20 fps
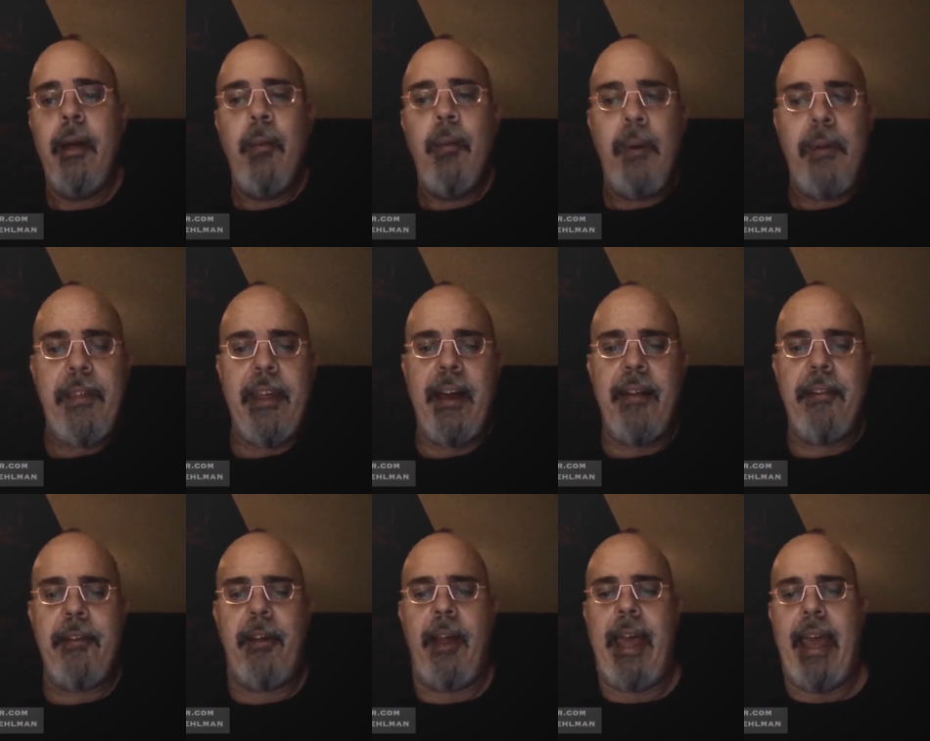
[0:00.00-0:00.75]
With the
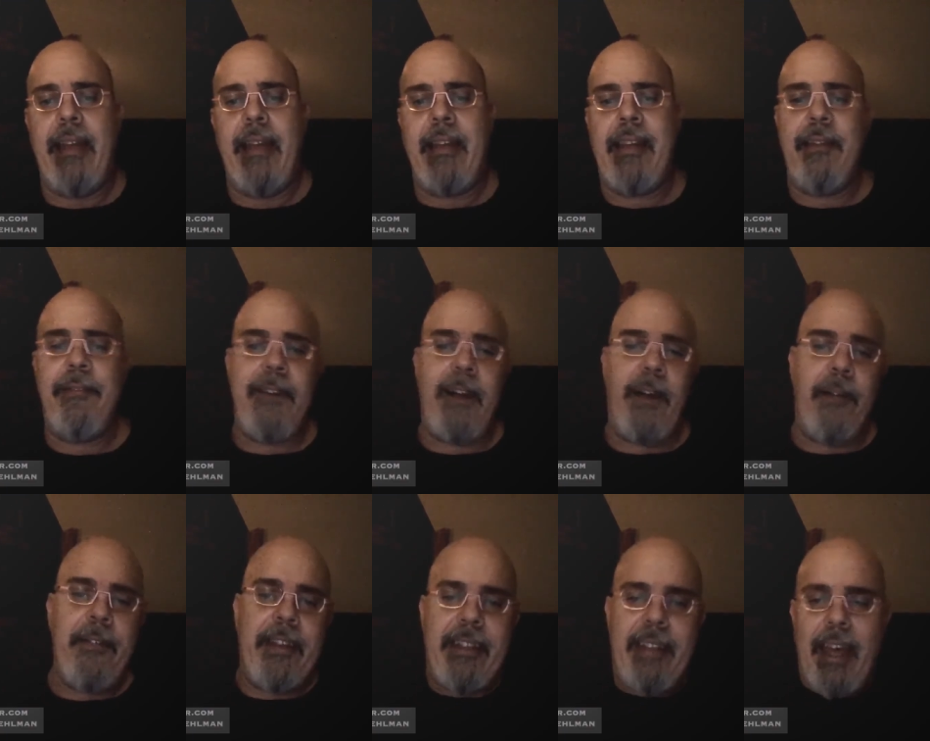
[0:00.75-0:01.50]
other hand he
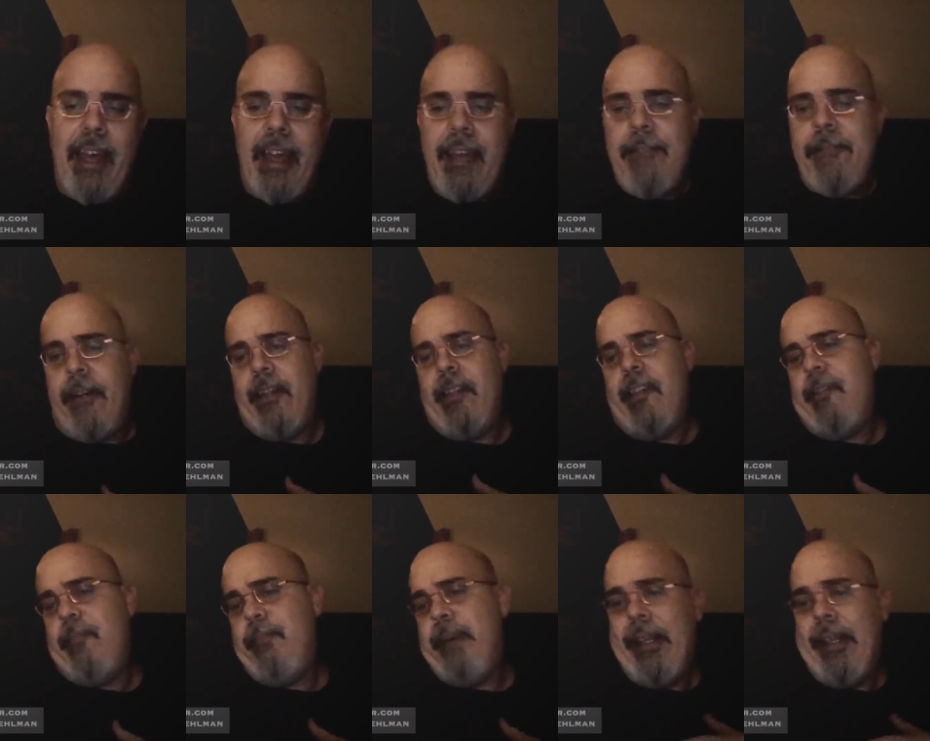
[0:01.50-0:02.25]
found the knife on
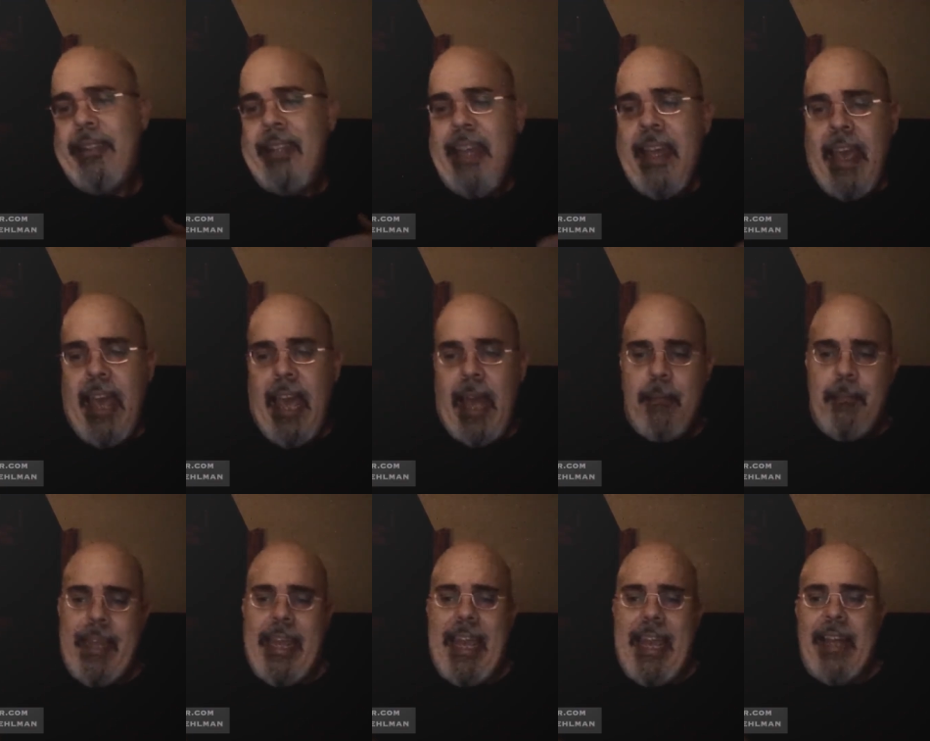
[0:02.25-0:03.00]
his belt
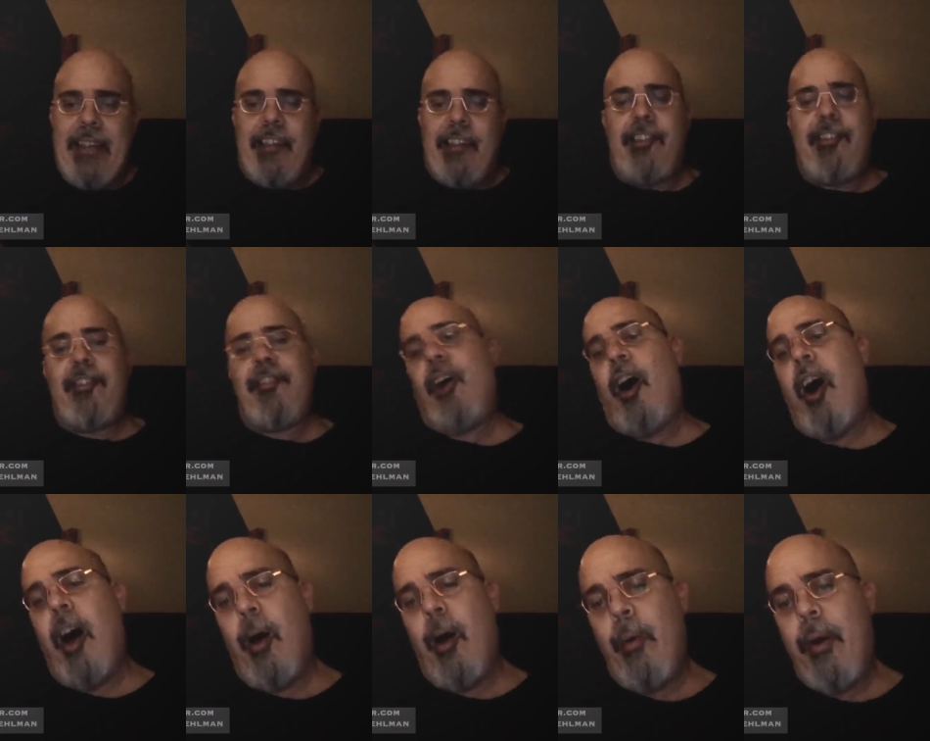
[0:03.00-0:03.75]
and began to
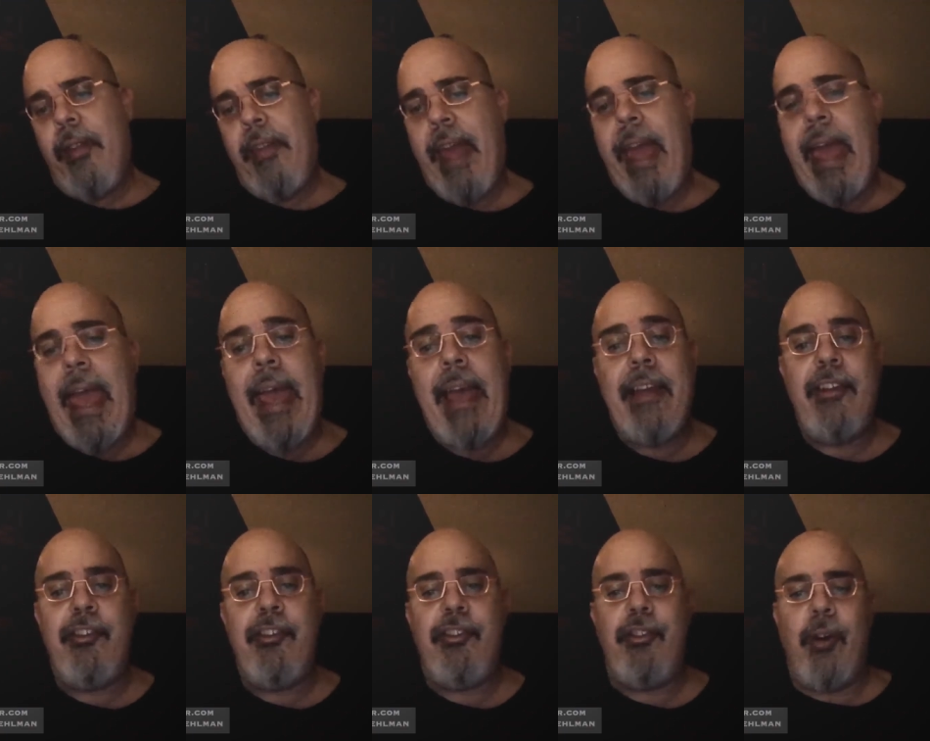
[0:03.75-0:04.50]
saw where the
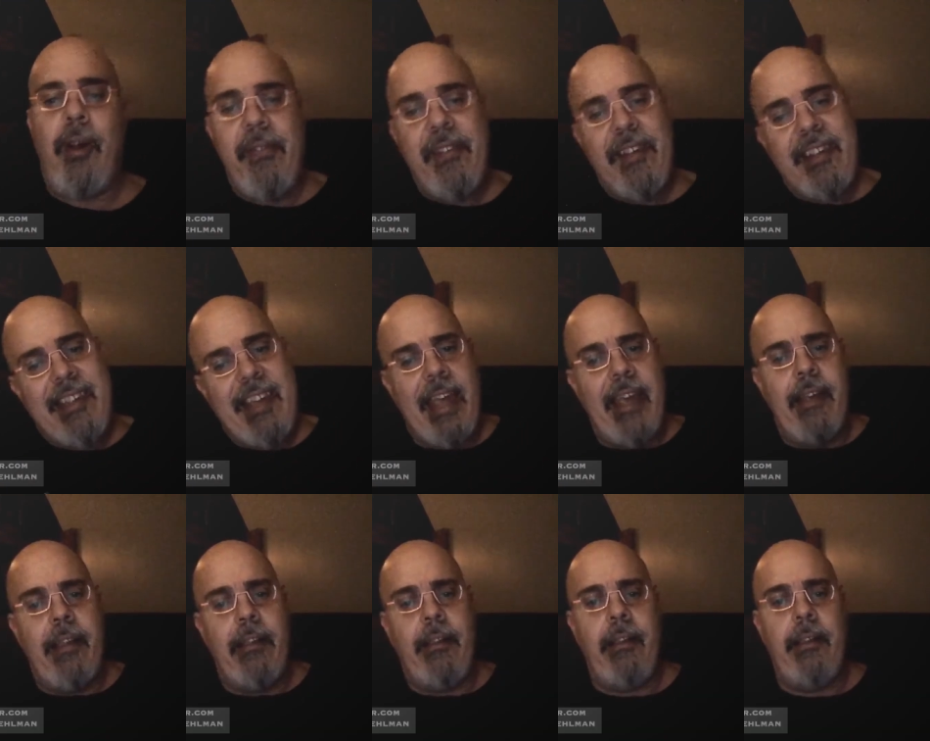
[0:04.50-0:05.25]
hand joined the
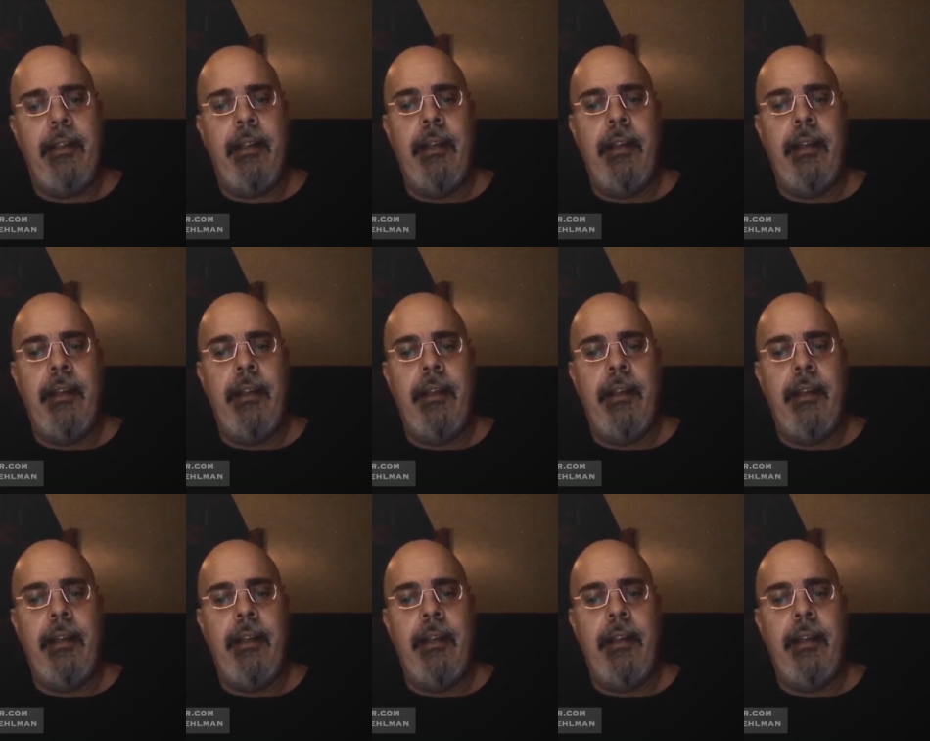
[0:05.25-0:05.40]
tail.